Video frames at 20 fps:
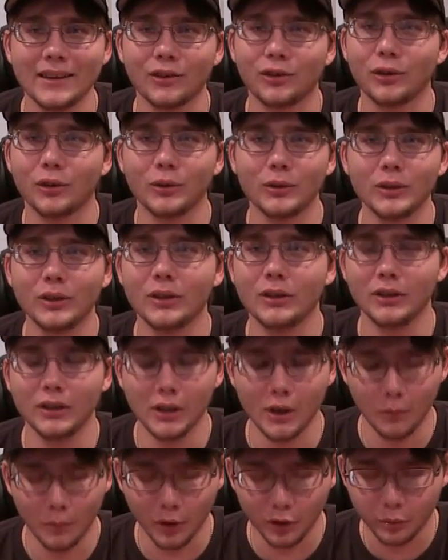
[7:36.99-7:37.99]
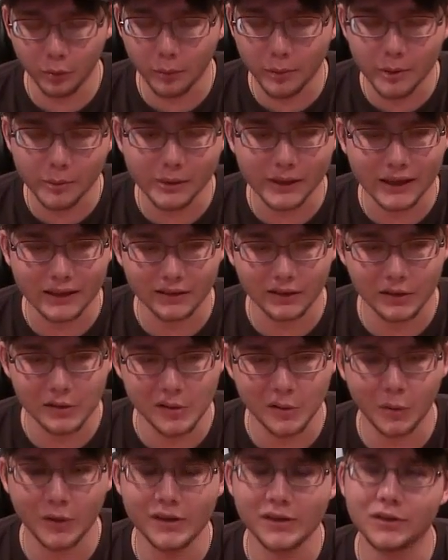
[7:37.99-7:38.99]
So, you, you know, multiple people can actually
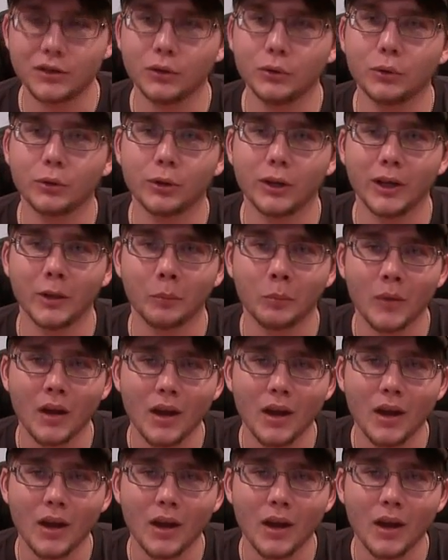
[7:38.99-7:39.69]
enjoy this loot crate.